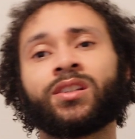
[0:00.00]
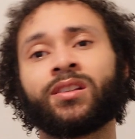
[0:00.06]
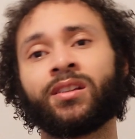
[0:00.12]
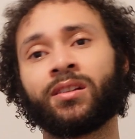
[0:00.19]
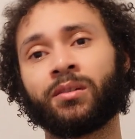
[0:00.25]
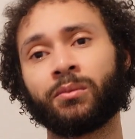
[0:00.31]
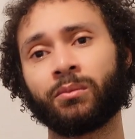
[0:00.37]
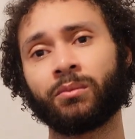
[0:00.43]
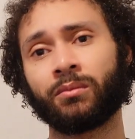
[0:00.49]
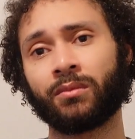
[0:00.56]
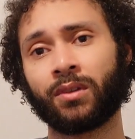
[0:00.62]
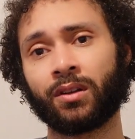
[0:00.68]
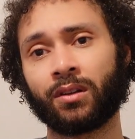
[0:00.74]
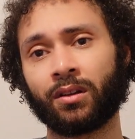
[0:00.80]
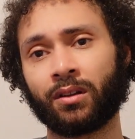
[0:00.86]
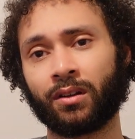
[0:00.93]
them.
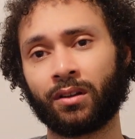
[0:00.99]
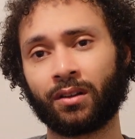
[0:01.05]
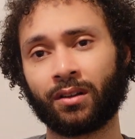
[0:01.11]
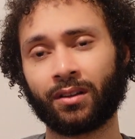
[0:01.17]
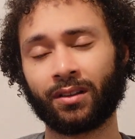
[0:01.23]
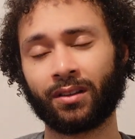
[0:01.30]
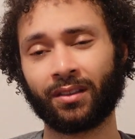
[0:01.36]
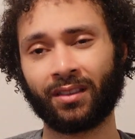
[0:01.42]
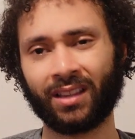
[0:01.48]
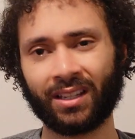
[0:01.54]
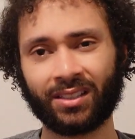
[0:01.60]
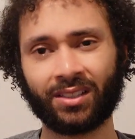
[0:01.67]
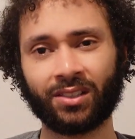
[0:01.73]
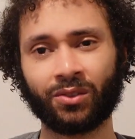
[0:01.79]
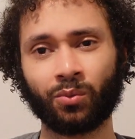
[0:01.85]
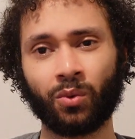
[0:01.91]

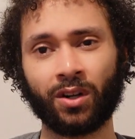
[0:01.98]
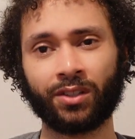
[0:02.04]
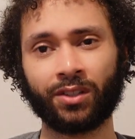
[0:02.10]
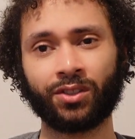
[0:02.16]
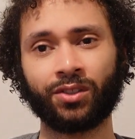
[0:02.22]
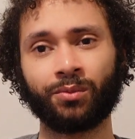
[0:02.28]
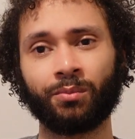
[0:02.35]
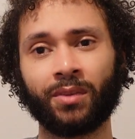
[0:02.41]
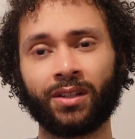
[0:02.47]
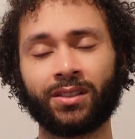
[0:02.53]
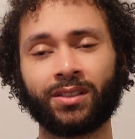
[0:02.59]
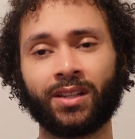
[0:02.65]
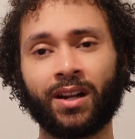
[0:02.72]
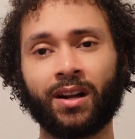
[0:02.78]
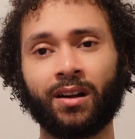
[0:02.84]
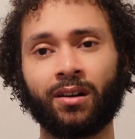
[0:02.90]
This is what you
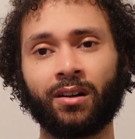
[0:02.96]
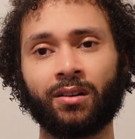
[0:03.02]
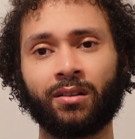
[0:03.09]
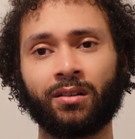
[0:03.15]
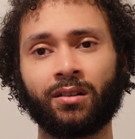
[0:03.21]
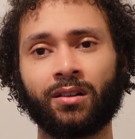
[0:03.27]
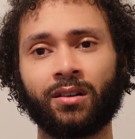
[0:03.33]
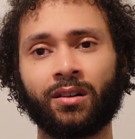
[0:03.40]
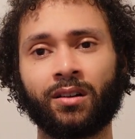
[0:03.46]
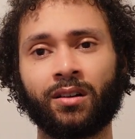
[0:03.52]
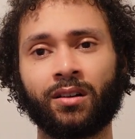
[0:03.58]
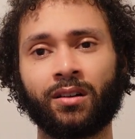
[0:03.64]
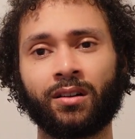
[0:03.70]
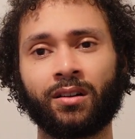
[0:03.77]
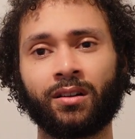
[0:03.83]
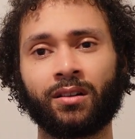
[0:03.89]
missed out.
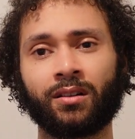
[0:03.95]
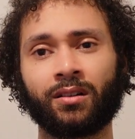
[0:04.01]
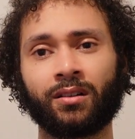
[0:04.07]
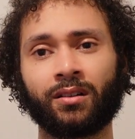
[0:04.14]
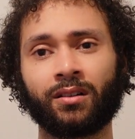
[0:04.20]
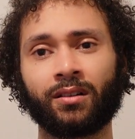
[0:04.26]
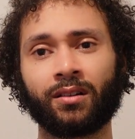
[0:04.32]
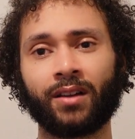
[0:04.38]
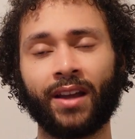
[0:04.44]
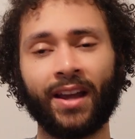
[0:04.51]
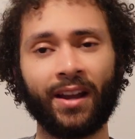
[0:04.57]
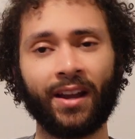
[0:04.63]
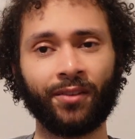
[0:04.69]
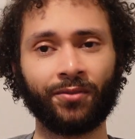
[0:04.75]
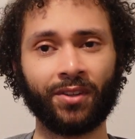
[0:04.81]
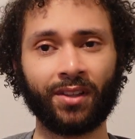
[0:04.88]

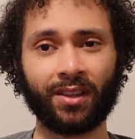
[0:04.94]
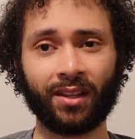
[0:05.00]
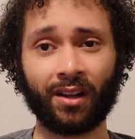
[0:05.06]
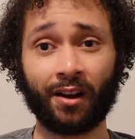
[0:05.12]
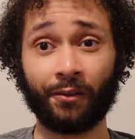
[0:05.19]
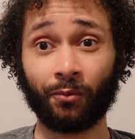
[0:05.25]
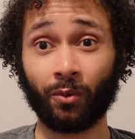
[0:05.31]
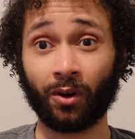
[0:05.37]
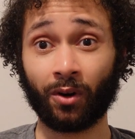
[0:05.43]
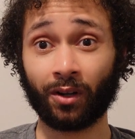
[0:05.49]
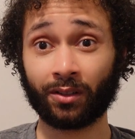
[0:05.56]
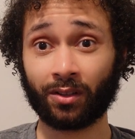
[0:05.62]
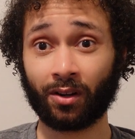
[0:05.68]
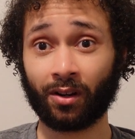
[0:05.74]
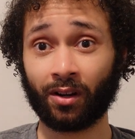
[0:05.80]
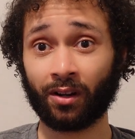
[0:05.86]
Everything I've
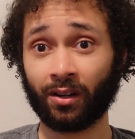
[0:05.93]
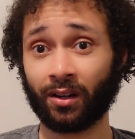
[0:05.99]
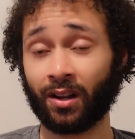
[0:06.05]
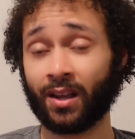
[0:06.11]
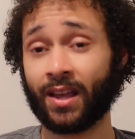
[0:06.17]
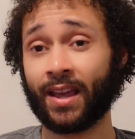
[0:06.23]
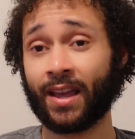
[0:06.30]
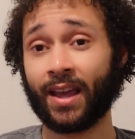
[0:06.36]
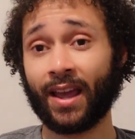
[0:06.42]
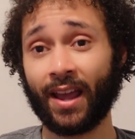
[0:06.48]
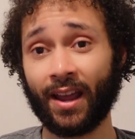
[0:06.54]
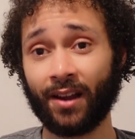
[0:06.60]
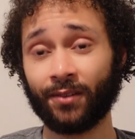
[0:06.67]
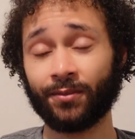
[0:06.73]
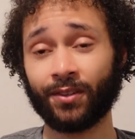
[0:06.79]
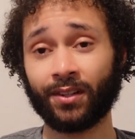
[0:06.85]
worked on,
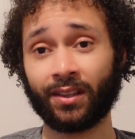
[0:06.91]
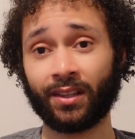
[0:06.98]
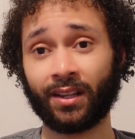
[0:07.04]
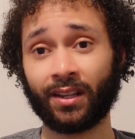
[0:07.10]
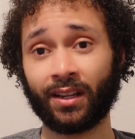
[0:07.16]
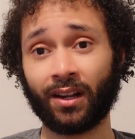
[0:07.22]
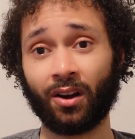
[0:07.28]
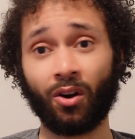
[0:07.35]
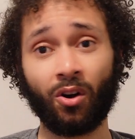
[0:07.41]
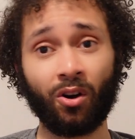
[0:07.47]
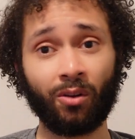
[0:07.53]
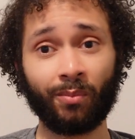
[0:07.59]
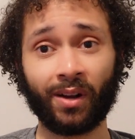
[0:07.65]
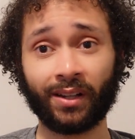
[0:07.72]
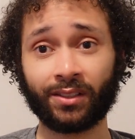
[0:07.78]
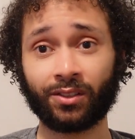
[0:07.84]
everything,
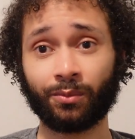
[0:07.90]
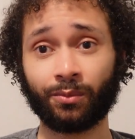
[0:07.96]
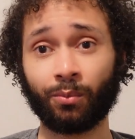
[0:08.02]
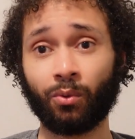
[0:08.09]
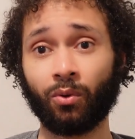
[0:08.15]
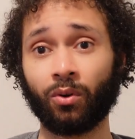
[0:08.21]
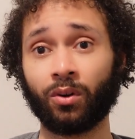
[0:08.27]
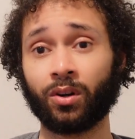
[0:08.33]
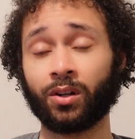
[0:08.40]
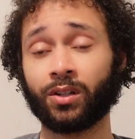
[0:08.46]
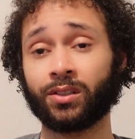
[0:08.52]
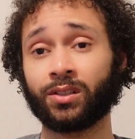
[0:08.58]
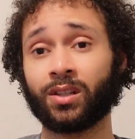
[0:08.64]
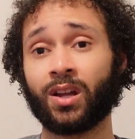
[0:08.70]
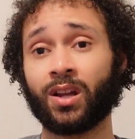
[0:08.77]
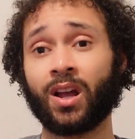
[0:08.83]
all my
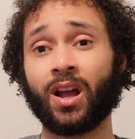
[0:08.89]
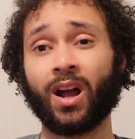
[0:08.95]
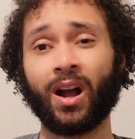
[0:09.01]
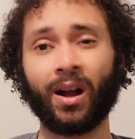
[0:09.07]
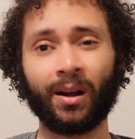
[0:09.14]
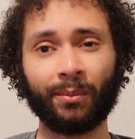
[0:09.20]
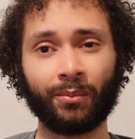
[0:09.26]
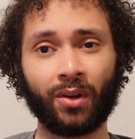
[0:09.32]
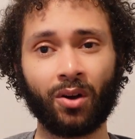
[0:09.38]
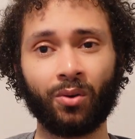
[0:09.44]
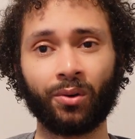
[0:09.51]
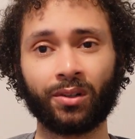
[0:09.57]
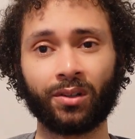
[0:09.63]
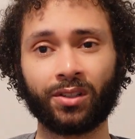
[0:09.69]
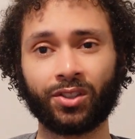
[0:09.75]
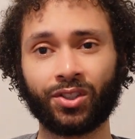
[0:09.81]
supporters, I'm
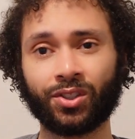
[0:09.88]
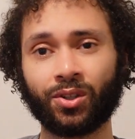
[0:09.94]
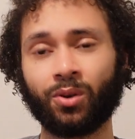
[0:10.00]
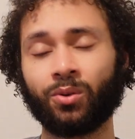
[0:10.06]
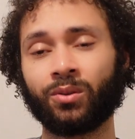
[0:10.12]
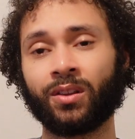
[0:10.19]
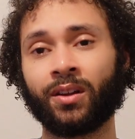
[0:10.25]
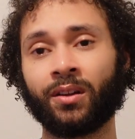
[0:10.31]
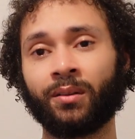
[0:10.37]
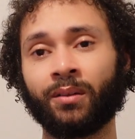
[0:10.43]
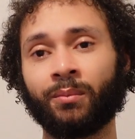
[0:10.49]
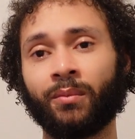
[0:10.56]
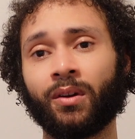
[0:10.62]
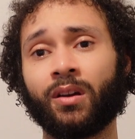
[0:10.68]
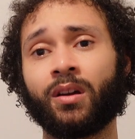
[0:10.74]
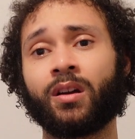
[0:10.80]
going to show them